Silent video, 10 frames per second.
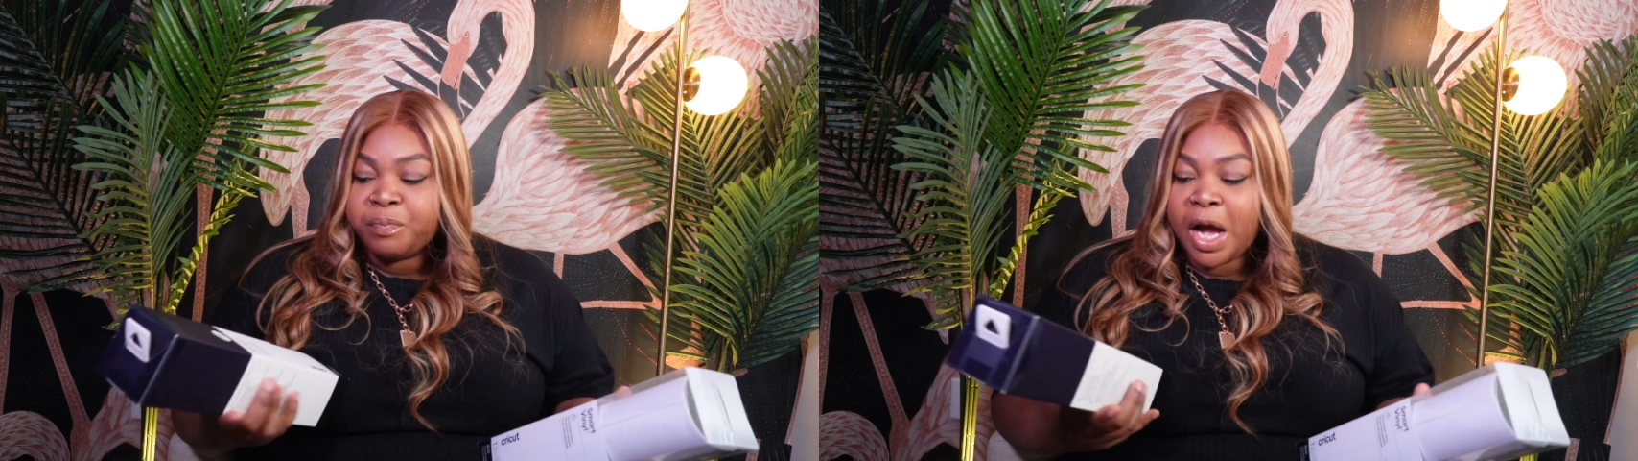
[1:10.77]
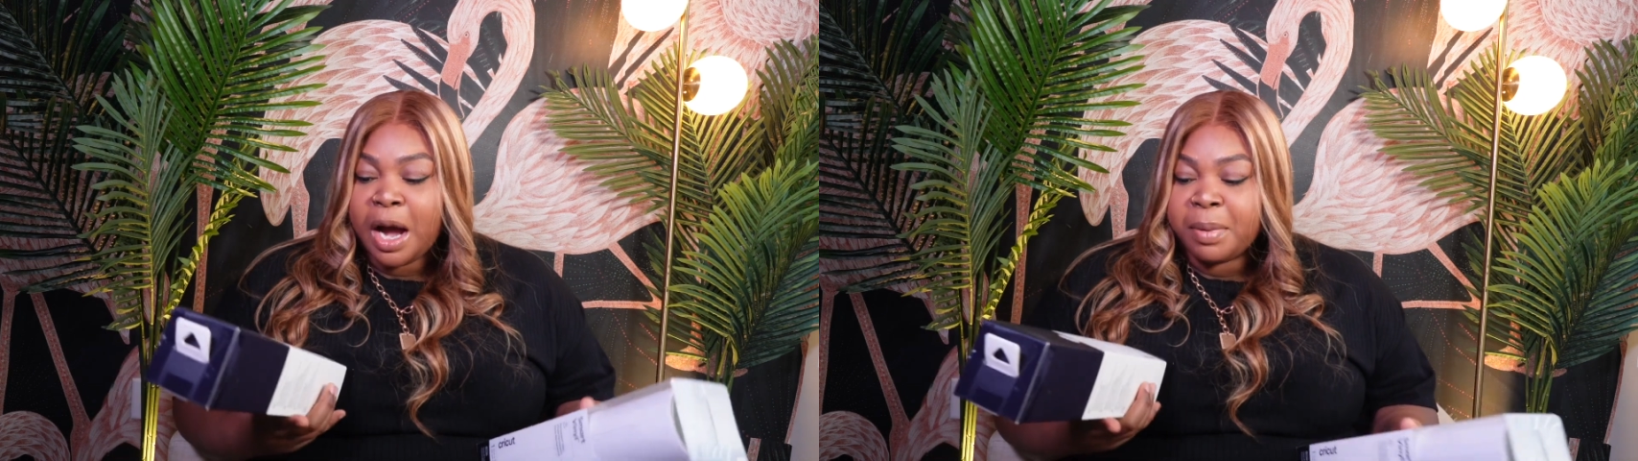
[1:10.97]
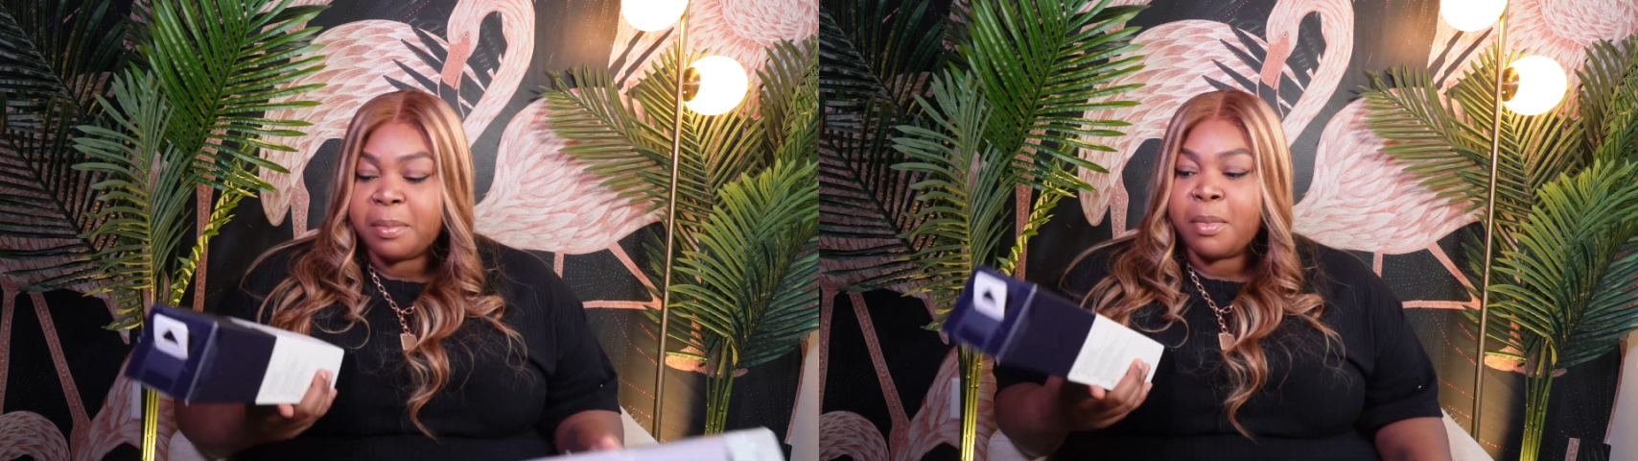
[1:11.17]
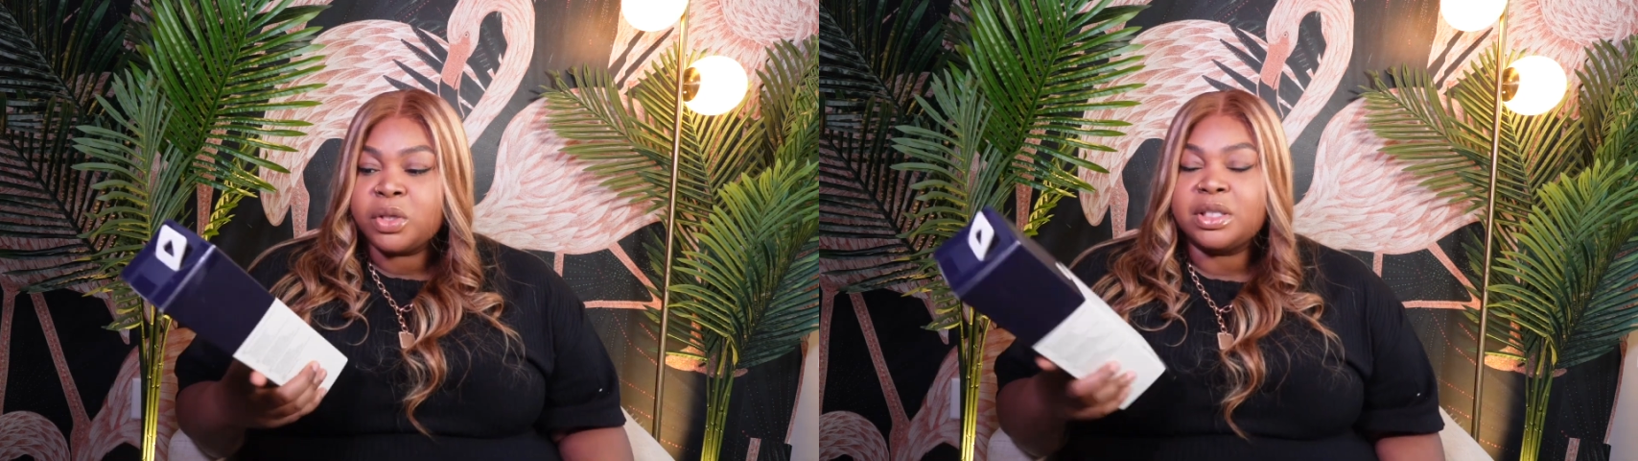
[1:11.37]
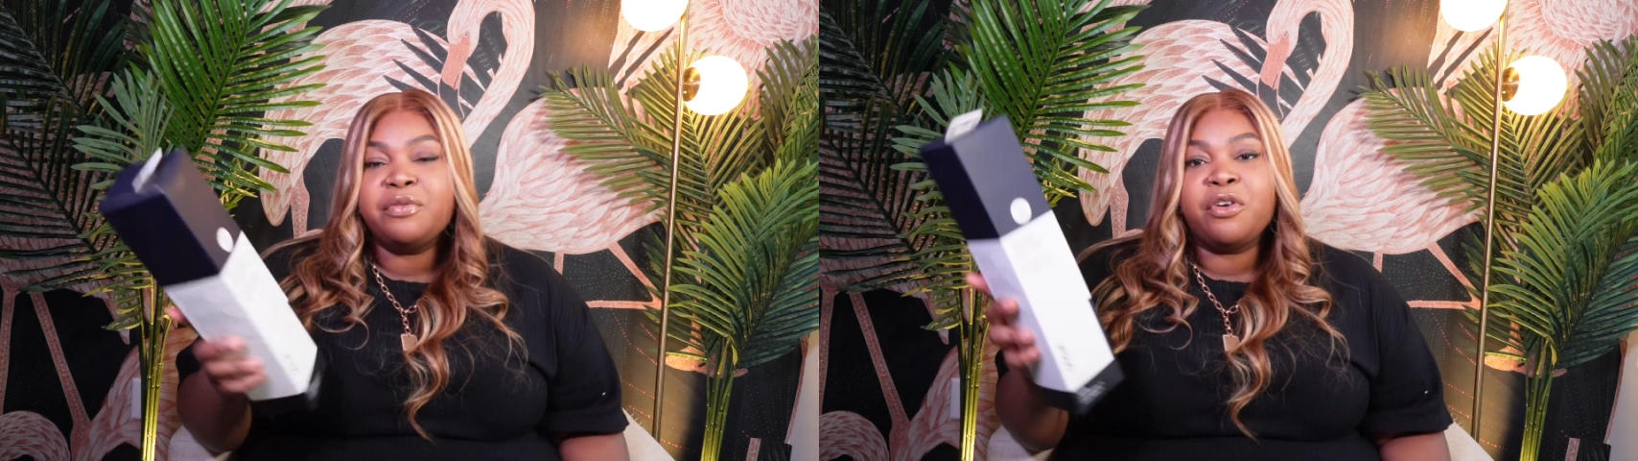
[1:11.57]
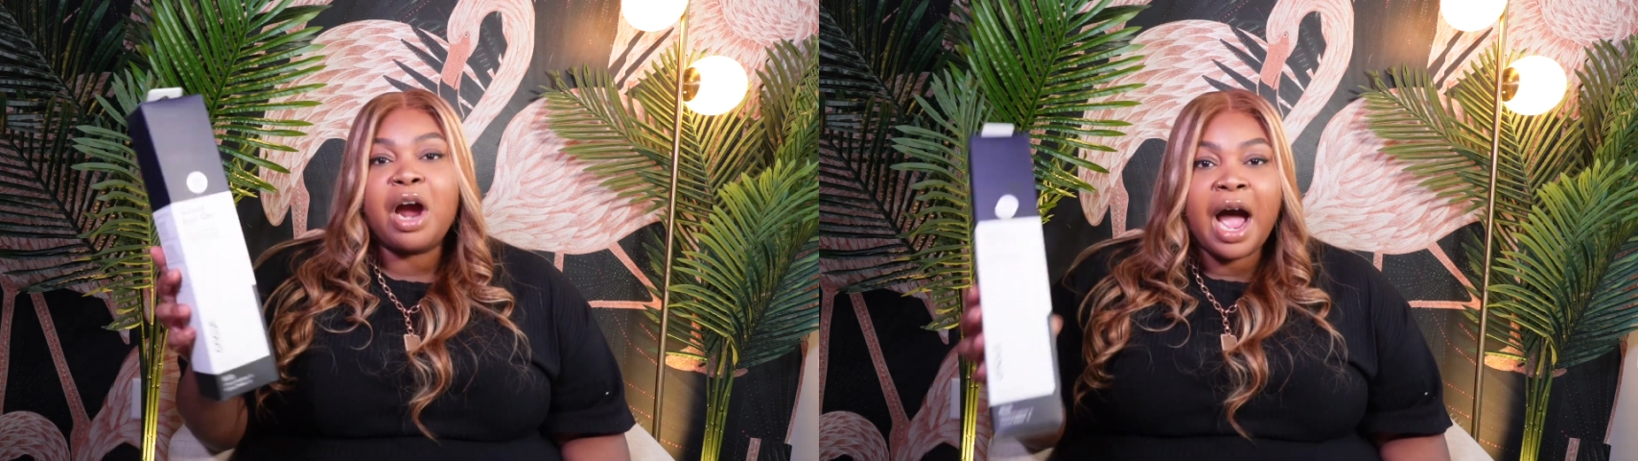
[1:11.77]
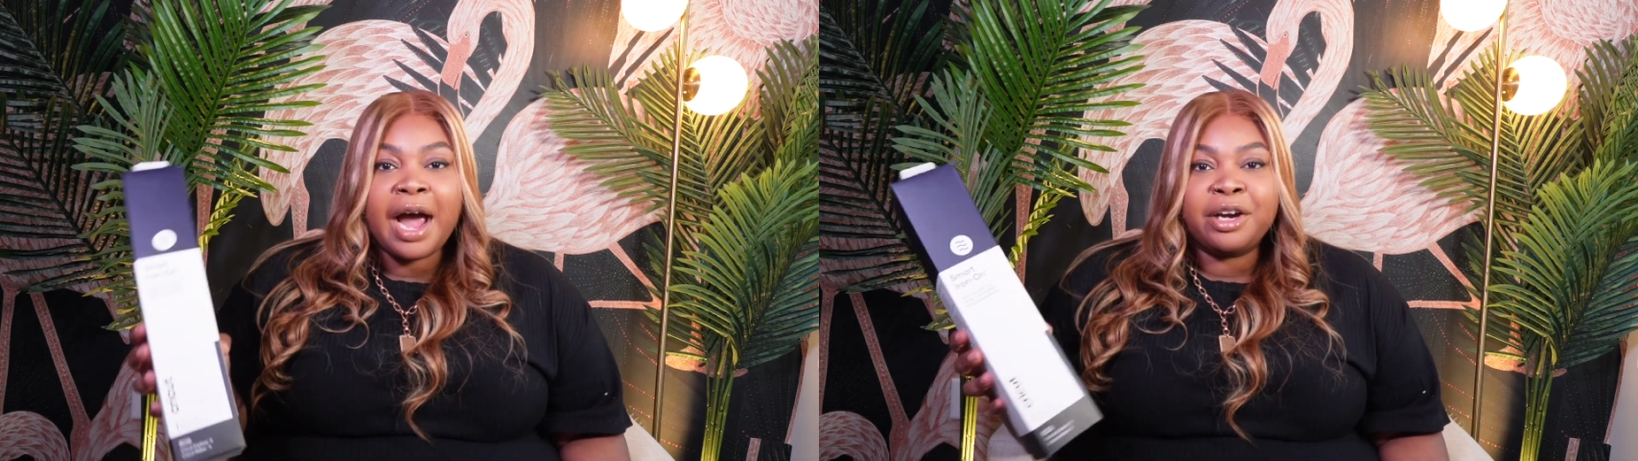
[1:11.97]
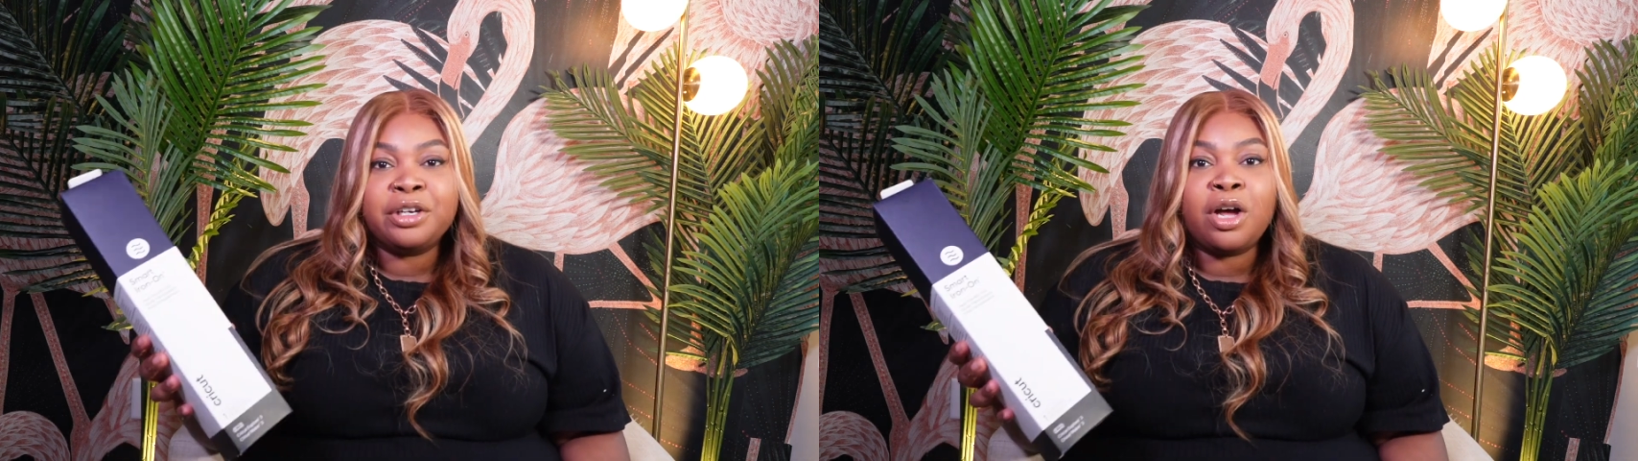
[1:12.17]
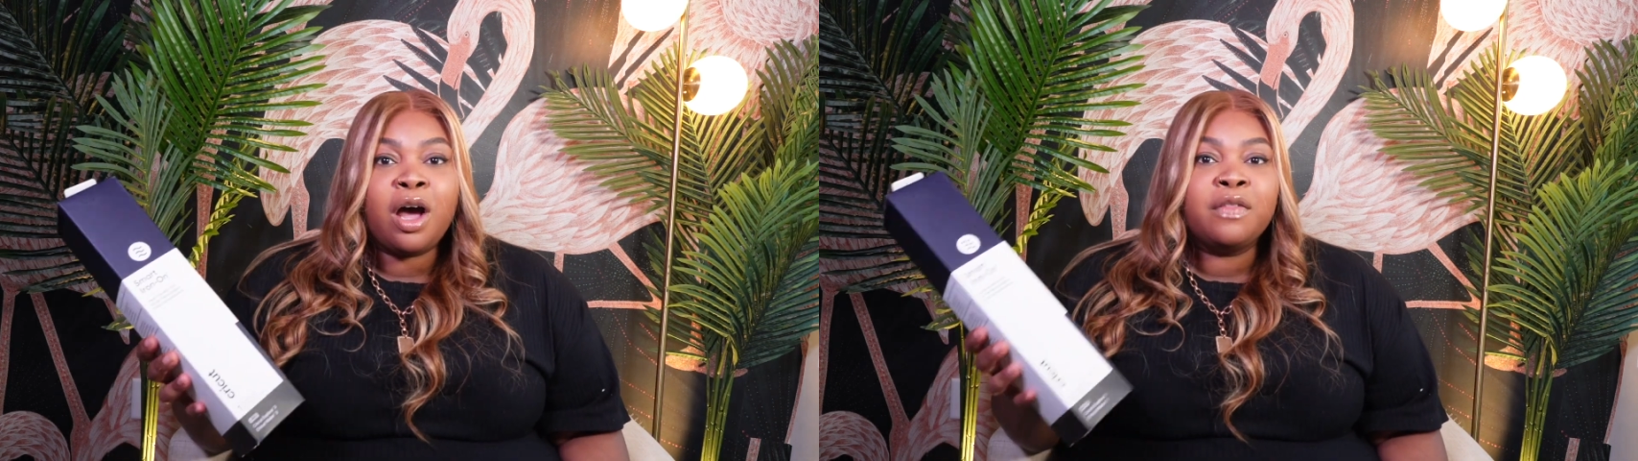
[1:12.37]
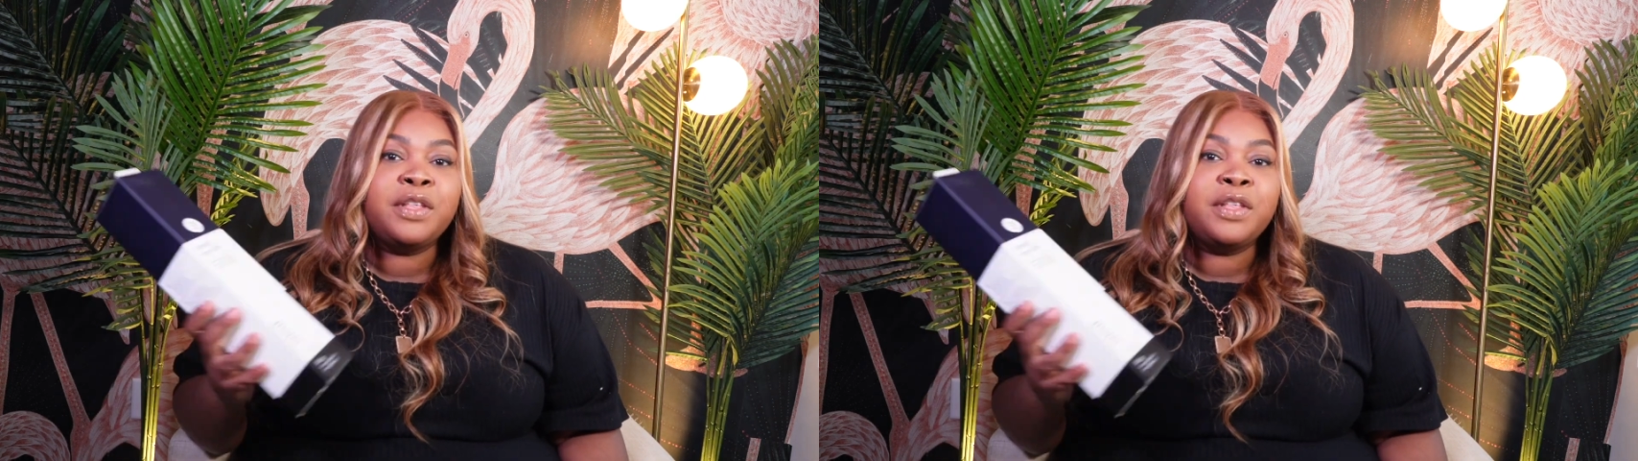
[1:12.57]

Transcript: But mostly for iron-on,